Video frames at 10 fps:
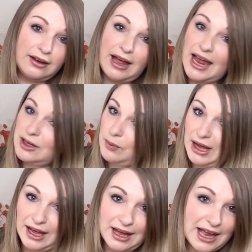
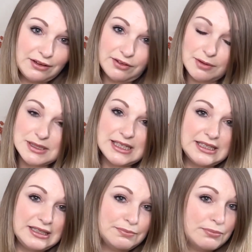anywhere, any
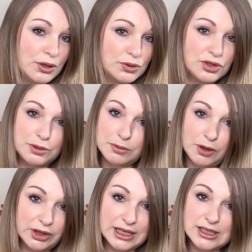pharmacy, most
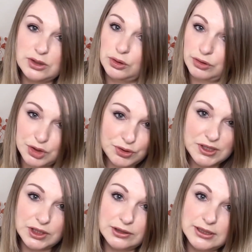supermarkets or grocery
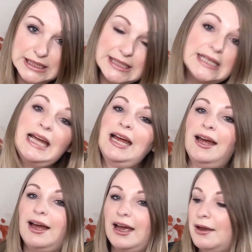stores.
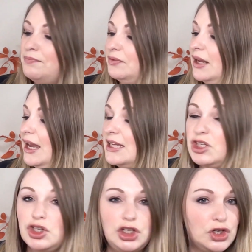
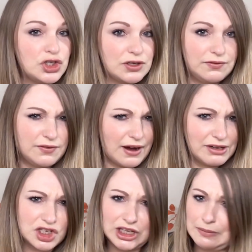It's usually
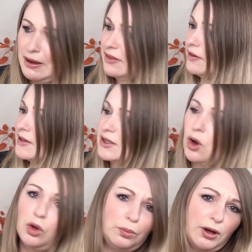very cheap. I think this
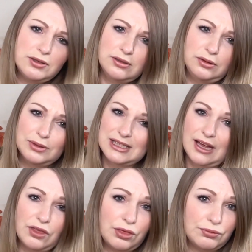whole bottle was
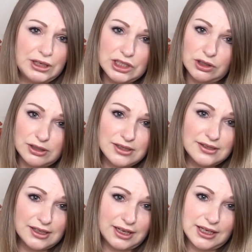like
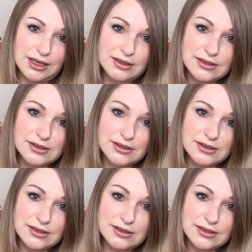$3 Canadian.